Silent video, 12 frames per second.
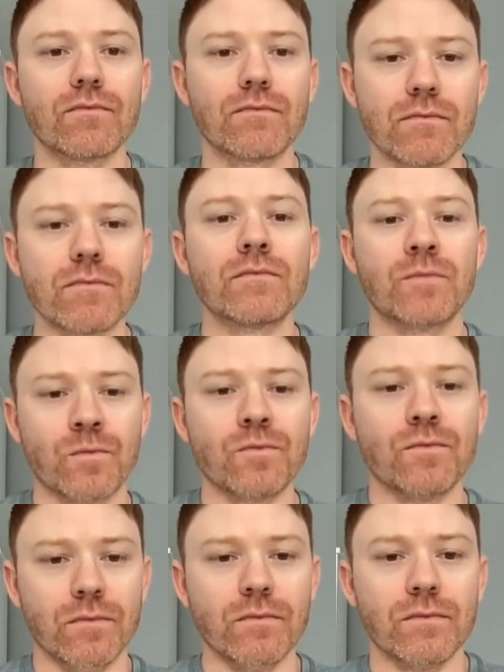
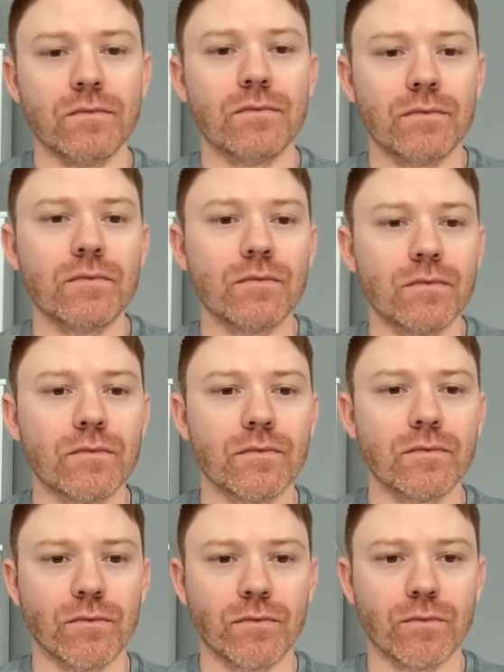
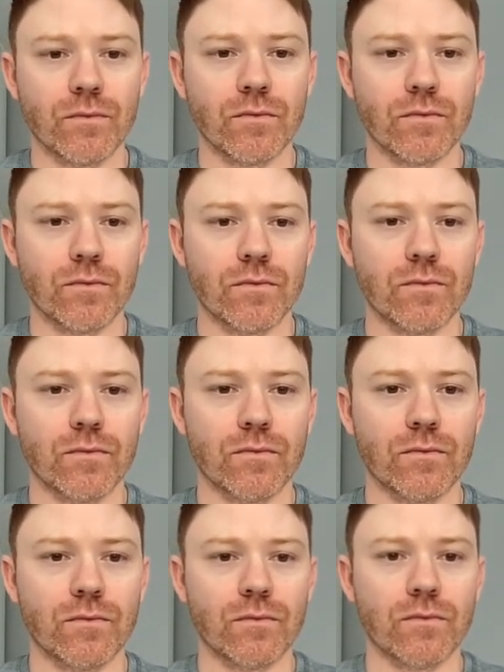
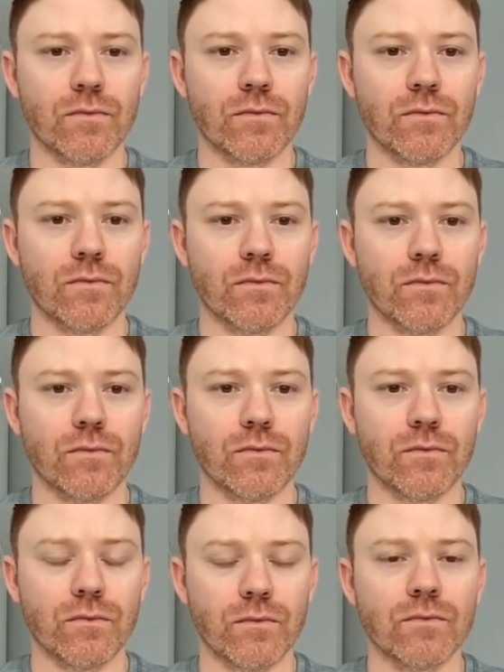
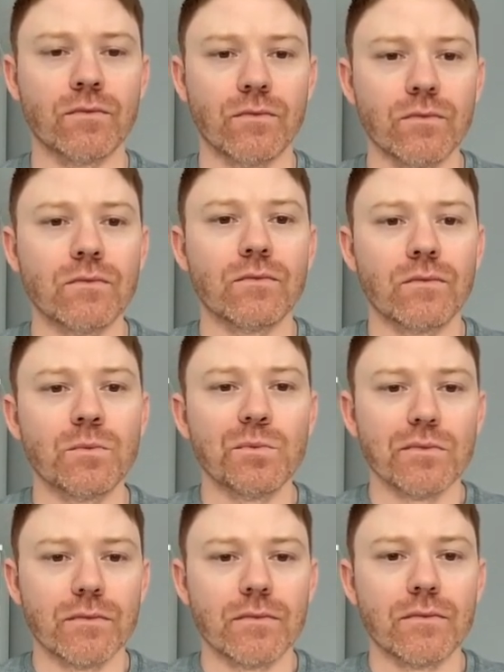
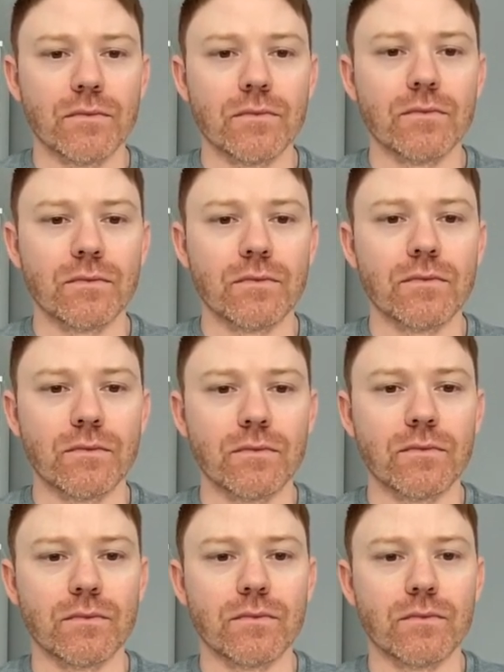
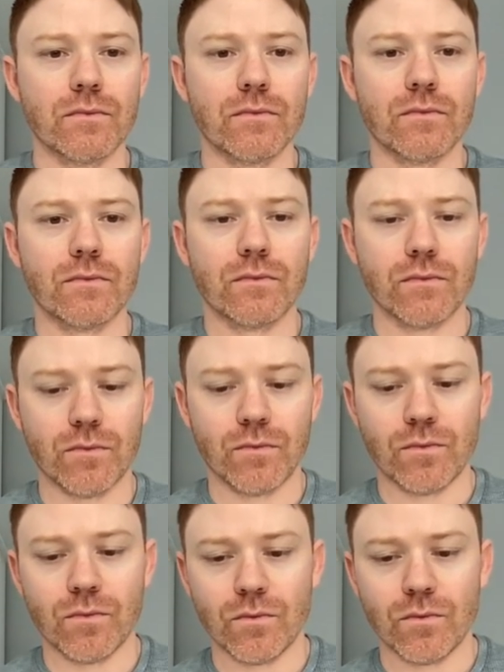This person isn't speaking.